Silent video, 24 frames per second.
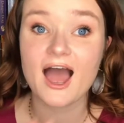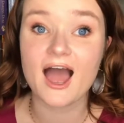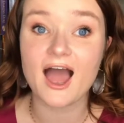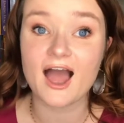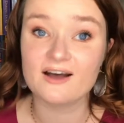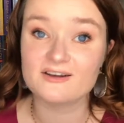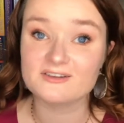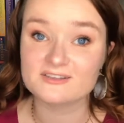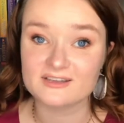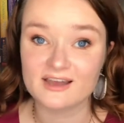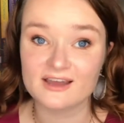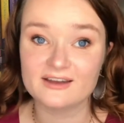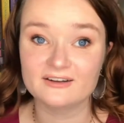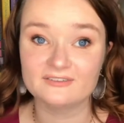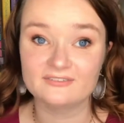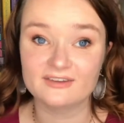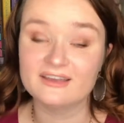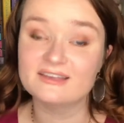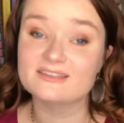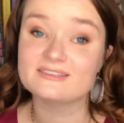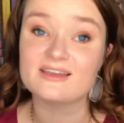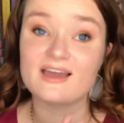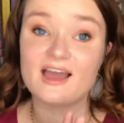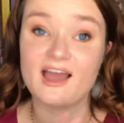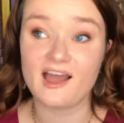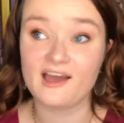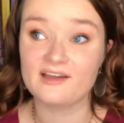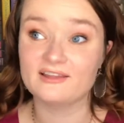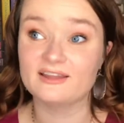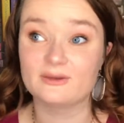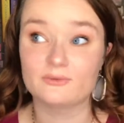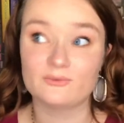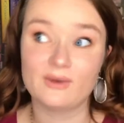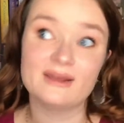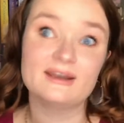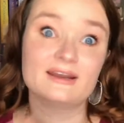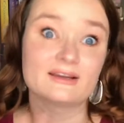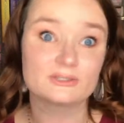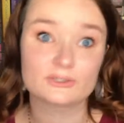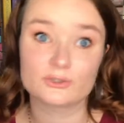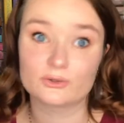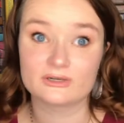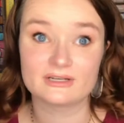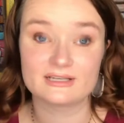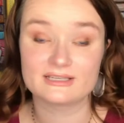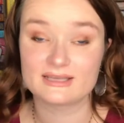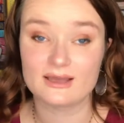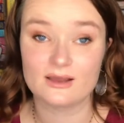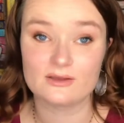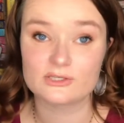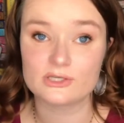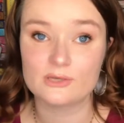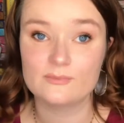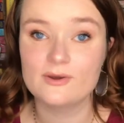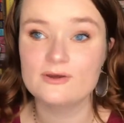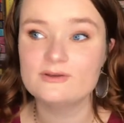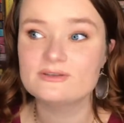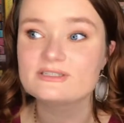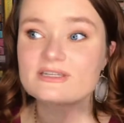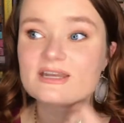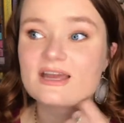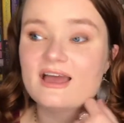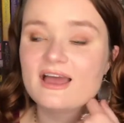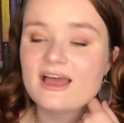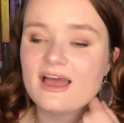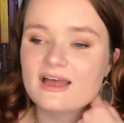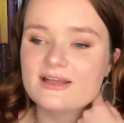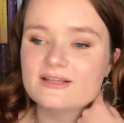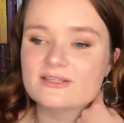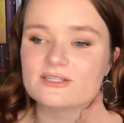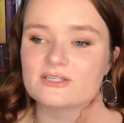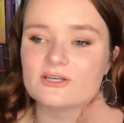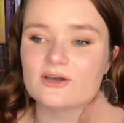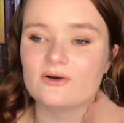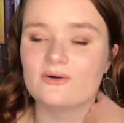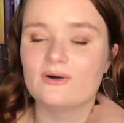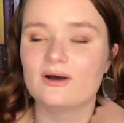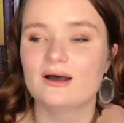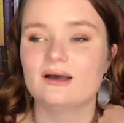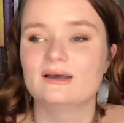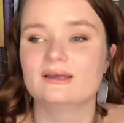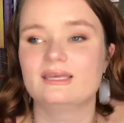outside of his like right next door to his house almost and so uh,